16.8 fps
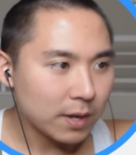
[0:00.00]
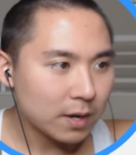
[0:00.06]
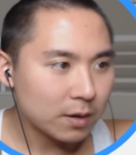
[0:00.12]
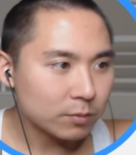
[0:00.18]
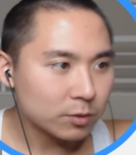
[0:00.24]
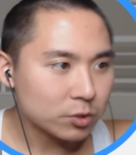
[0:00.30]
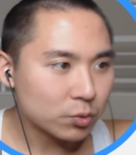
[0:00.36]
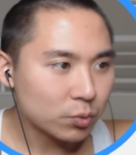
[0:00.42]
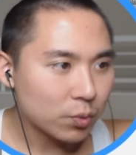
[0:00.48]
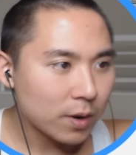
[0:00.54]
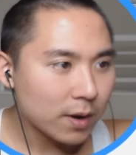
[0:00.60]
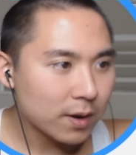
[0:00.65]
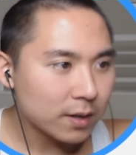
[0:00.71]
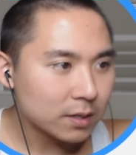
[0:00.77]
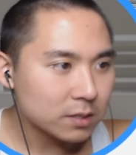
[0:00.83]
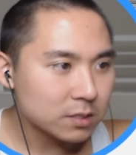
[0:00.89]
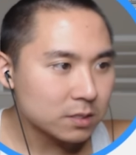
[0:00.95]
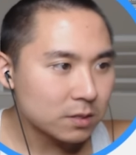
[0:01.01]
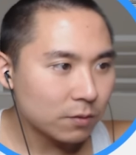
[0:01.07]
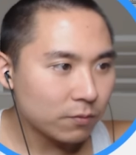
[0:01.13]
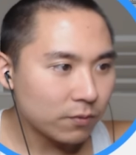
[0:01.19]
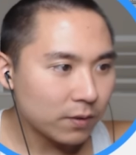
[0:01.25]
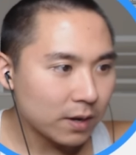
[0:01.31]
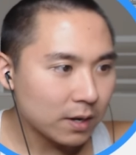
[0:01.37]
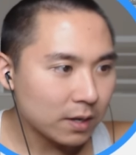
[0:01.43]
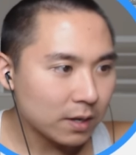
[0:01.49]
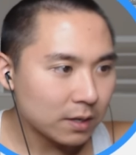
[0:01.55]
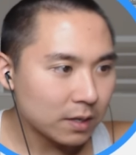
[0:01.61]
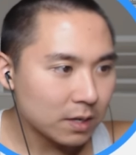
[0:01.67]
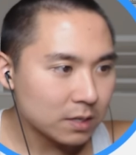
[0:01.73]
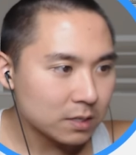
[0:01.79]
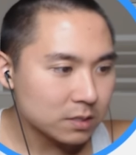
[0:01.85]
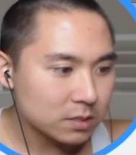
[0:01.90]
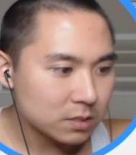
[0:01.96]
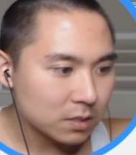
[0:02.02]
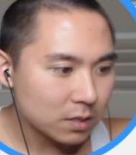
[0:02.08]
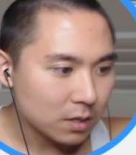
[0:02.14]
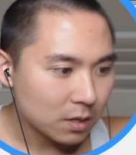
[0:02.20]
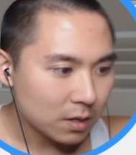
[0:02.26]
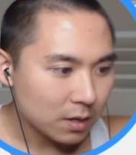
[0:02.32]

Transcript: animatronics to fight against.